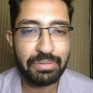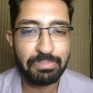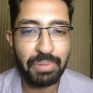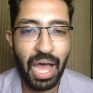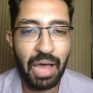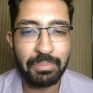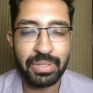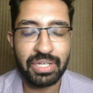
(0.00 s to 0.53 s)

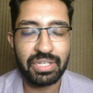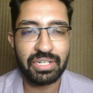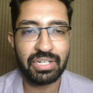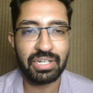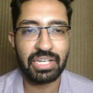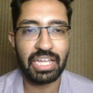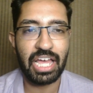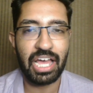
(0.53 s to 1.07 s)
Palmer
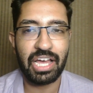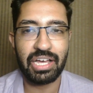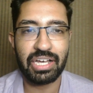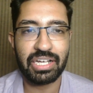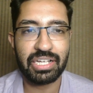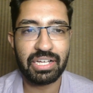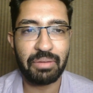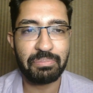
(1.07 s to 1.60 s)

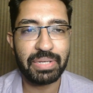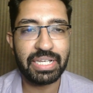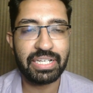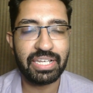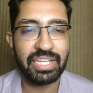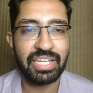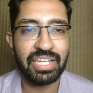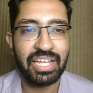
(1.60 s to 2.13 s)

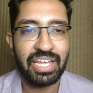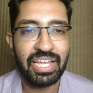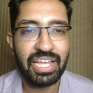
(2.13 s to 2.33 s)
completely